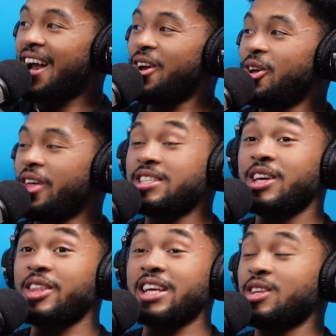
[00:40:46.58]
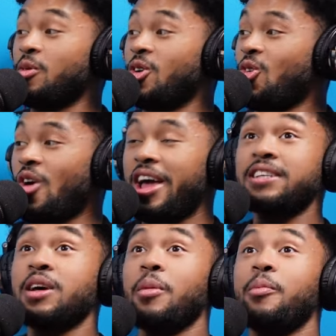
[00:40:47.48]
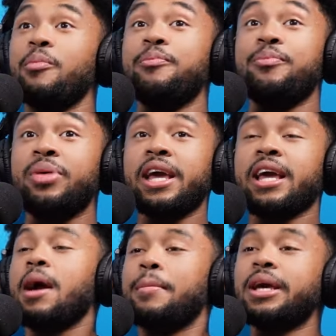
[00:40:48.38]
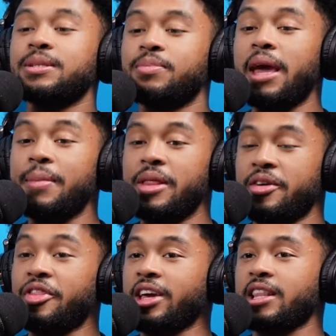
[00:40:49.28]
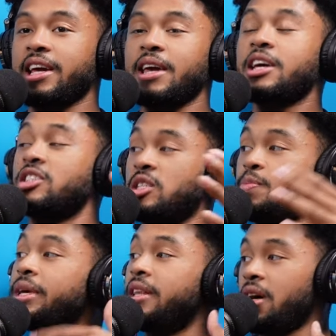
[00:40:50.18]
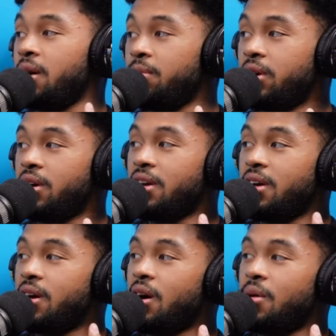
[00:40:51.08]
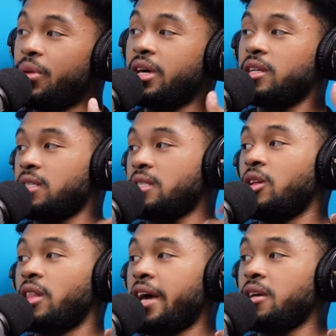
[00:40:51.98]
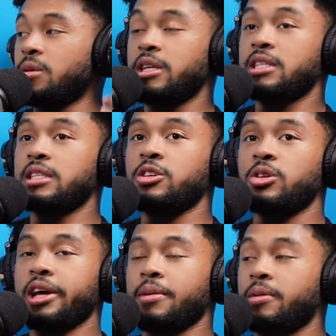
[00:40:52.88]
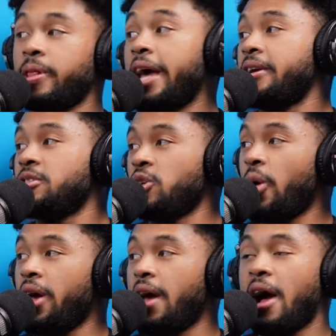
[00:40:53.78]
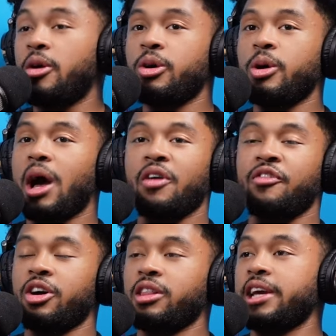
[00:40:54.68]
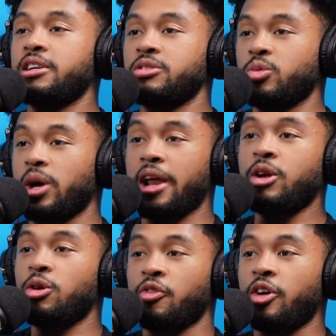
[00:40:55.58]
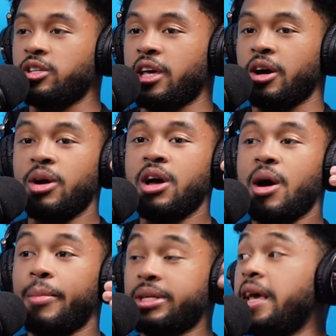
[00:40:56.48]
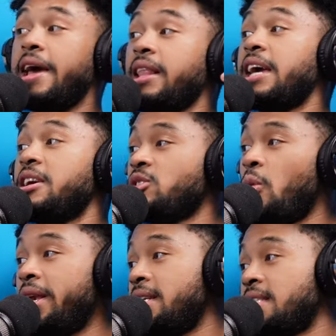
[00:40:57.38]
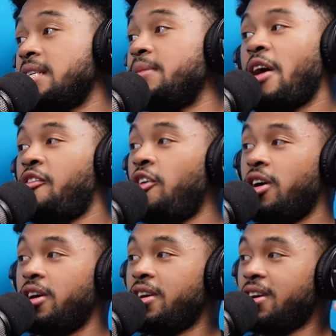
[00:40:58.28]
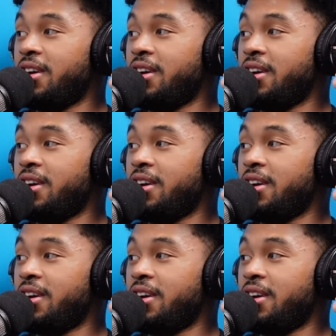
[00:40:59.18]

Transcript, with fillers: don't know. That's a that's a great, that's a big, because maybe they're thinking like it could speed up because it's still light years, because it's still like light years away. I don't know how far light years away. I know it's far as hell. But ten light years away doesn't seem that far.